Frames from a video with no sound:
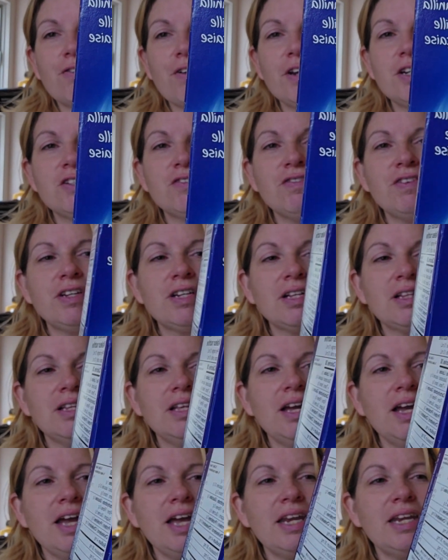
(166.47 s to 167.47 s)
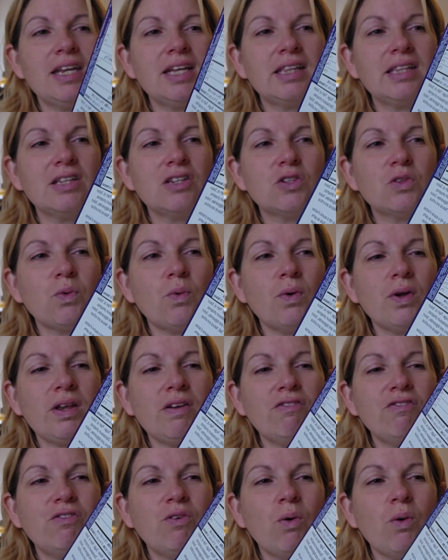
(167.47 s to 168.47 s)
French vanilla, and you get the
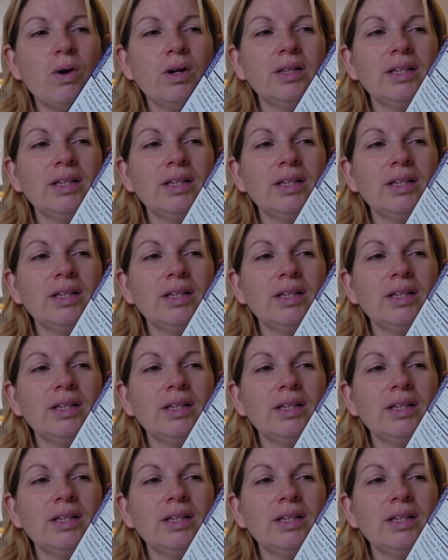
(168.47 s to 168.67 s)
24